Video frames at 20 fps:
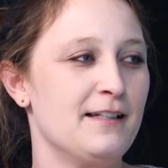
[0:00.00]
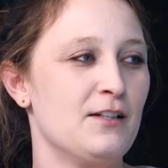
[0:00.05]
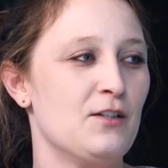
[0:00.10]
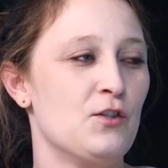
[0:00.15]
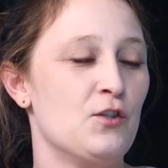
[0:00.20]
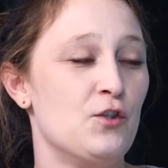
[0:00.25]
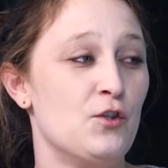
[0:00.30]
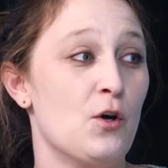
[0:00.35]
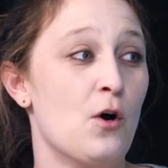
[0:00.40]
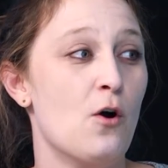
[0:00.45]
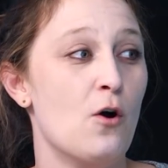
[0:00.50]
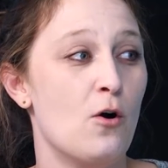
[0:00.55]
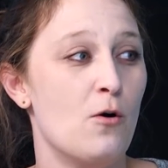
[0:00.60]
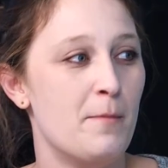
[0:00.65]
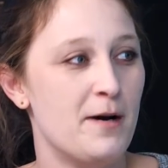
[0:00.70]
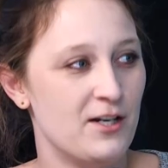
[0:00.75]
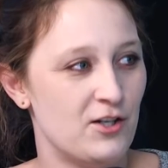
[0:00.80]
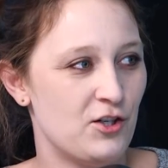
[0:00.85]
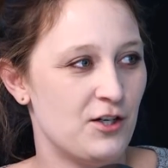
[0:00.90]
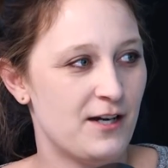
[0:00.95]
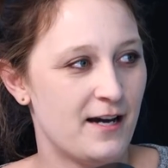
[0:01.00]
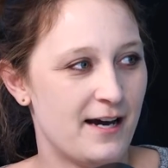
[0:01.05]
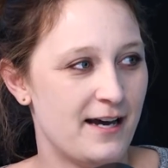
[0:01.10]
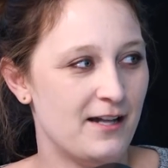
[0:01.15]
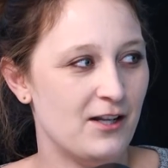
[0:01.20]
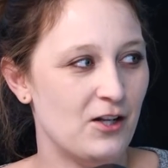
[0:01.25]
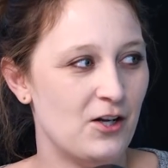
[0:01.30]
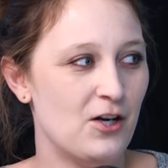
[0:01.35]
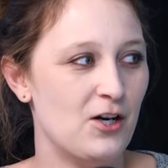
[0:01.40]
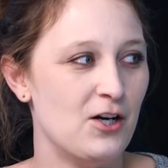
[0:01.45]
so much
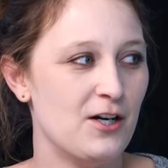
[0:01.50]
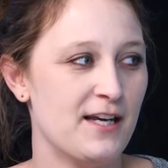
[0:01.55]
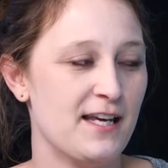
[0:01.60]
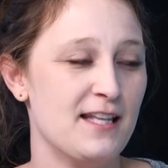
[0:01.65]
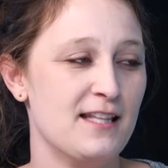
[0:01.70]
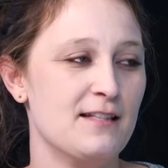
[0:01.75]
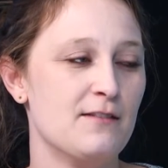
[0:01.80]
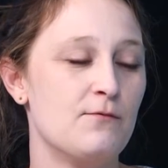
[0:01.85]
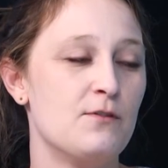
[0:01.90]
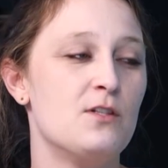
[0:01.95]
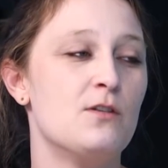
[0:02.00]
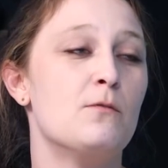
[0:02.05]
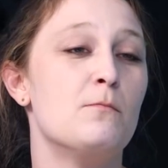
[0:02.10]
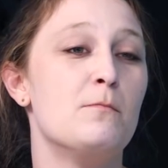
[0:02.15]
dialogue. And to